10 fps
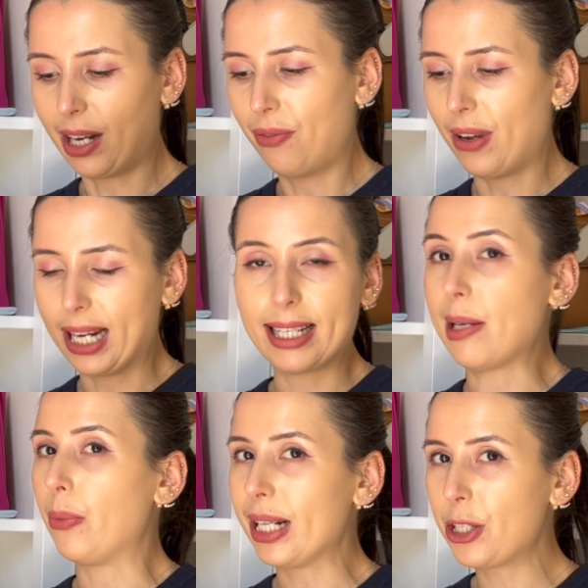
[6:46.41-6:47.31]
of fancy
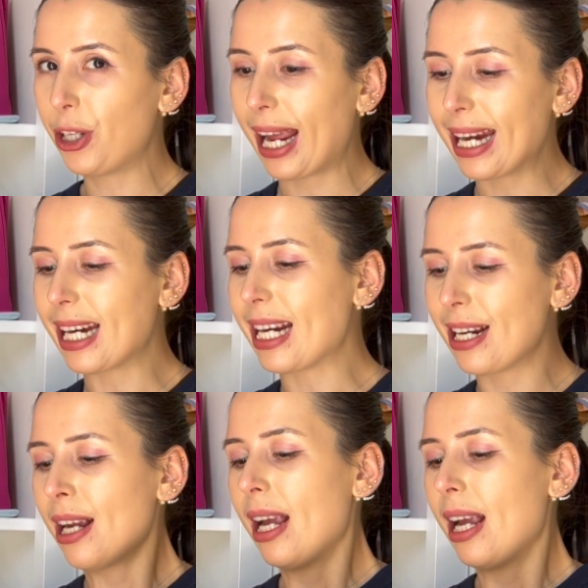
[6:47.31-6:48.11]
witch lady